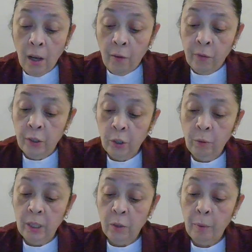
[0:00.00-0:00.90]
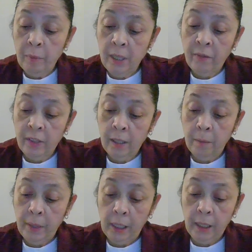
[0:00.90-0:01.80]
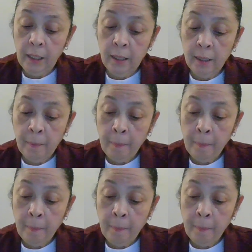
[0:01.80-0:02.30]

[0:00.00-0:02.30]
for students with disabilities.